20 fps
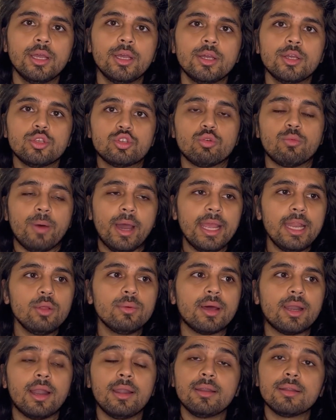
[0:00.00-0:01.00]
So while you
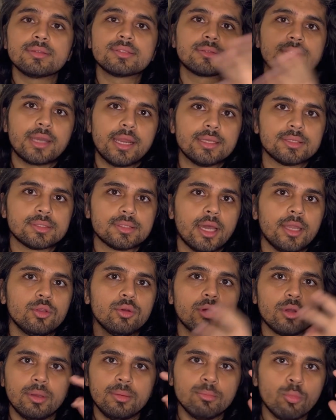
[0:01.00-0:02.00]
are under stress and
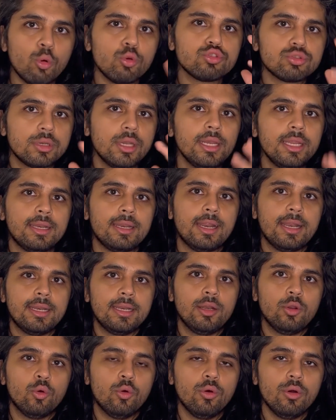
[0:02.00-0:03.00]
you're emotionally really
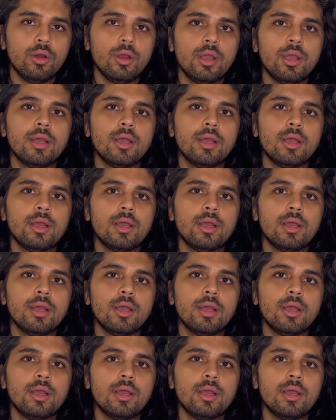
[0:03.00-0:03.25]
low,